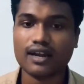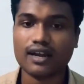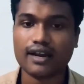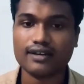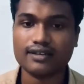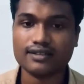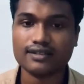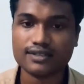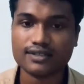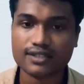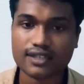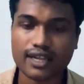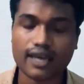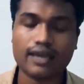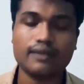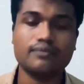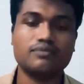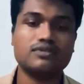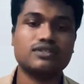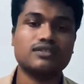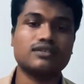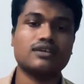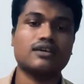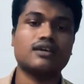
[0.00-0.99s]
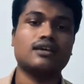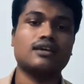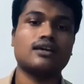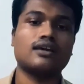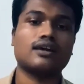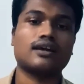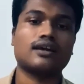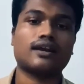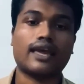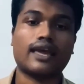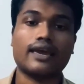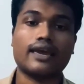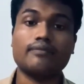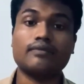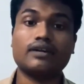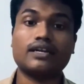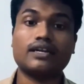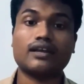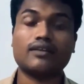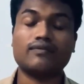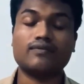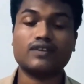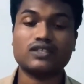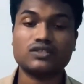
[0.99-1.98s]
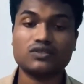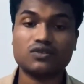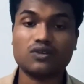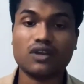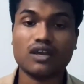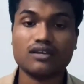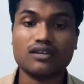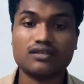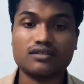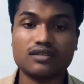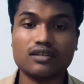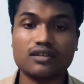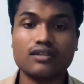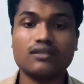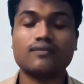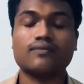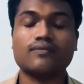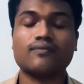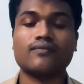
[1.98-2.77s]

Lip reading: and its types, climate and vegetation,